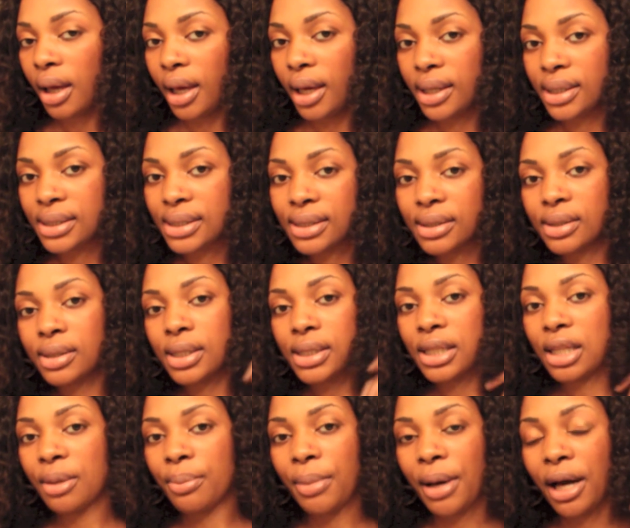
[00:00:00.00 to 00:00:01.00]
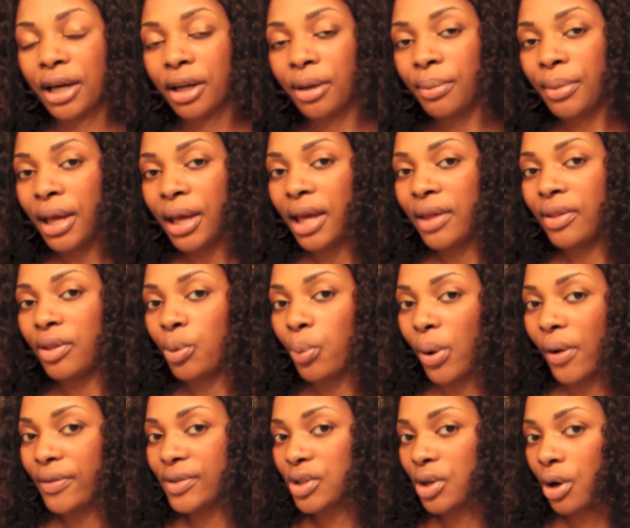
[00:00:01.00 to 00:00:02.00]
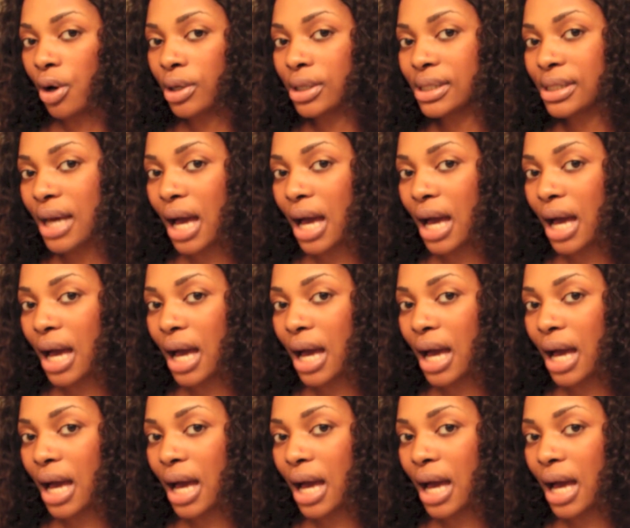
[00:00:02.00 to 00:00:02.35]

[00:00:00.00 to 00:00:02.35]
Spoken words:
it's just the bottom and the wefts are on